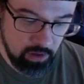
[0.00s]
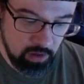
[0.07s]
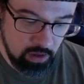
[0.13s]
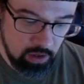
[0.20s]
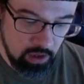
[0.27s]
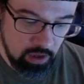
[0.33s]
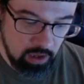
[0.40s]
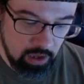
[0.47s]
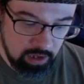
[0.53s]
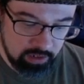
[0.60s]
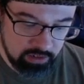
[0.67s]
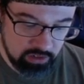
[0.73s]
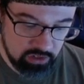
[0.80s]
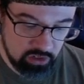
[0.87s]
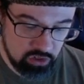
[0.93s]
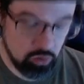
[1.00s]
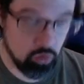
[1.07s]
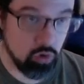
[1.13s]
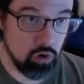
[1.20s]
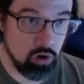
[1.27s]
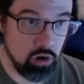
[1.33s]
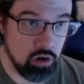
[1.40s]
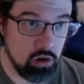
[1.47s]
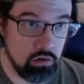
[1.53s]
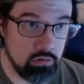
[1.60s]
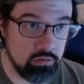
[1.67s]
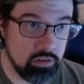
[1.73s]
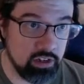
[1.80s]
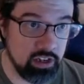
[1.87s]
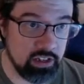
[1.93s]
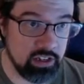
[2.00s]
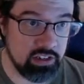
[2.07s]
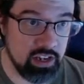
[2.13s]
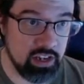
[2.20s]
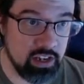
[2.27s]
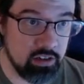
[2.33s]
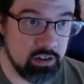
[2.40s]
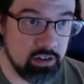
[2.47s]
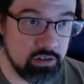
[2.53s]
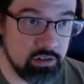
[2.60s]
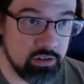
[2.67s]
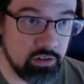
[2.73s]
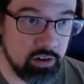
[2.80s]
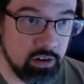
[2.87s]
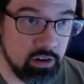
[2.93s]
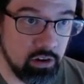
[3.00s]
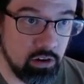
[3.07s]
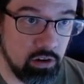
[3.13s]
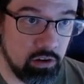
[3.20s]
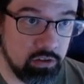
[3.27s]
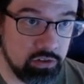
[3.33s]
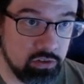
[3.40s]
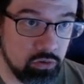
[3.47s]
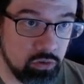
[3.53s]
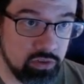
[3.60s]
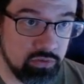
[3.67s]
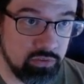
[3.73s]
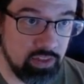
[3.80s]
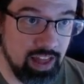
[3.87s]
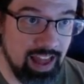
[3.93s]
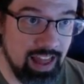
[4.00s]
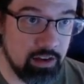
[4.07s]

to store the kickstand so that it all stores flat.